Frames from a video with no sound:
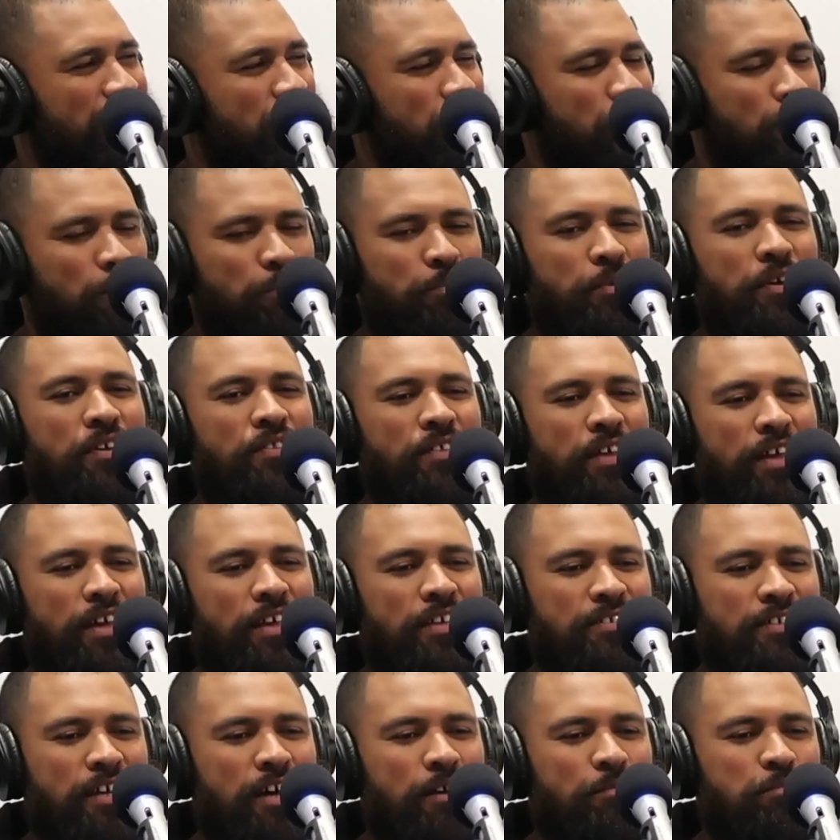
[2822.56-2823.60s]
To be the
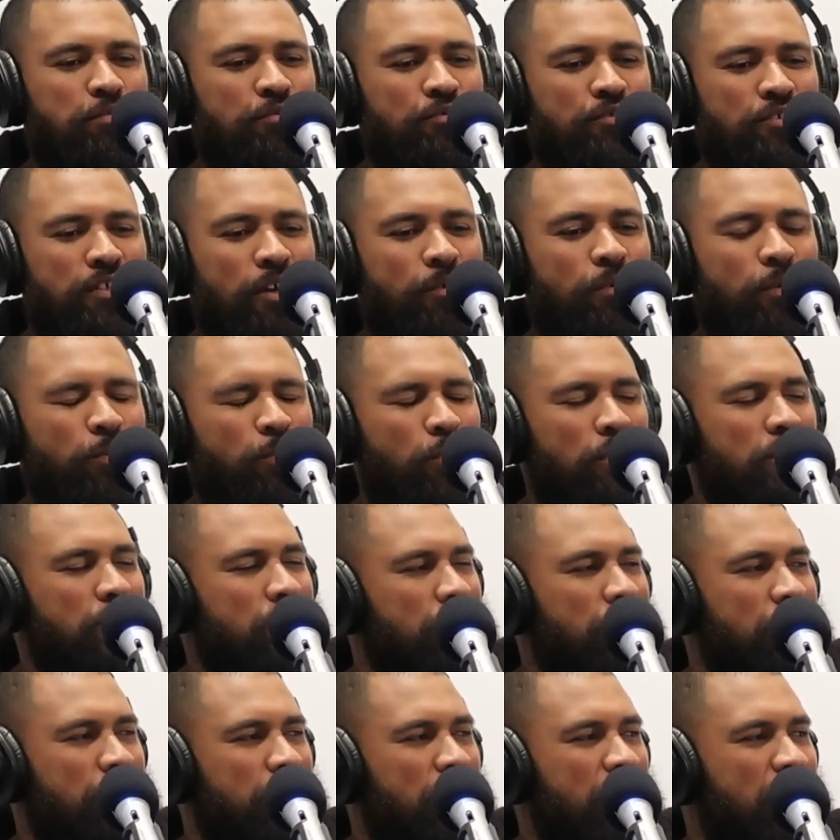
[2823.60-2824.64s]
examples that we want
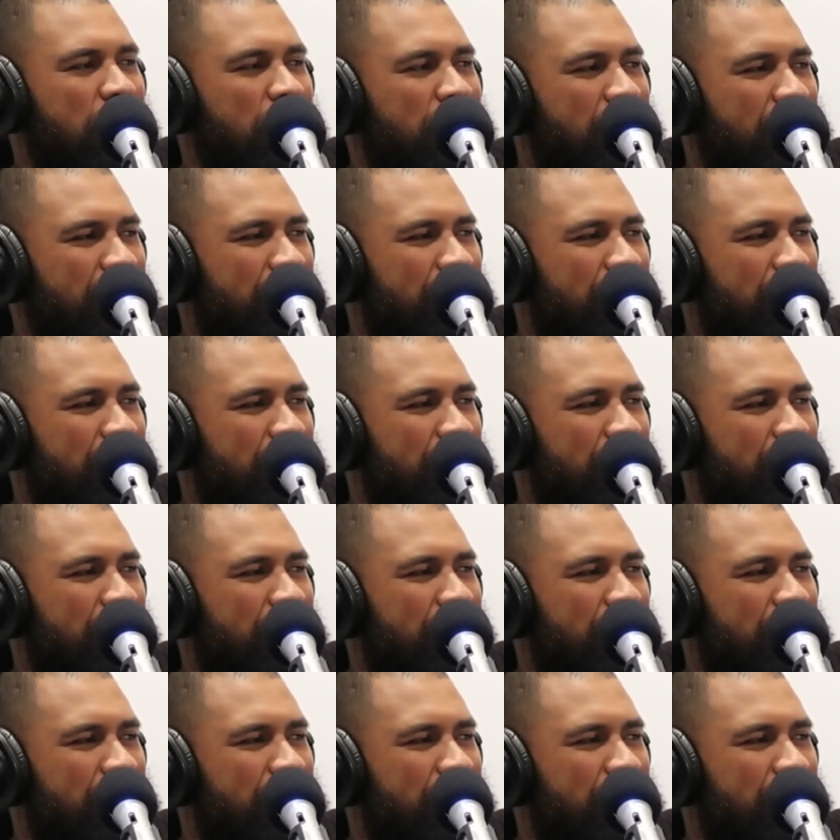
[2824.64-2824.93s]
to see.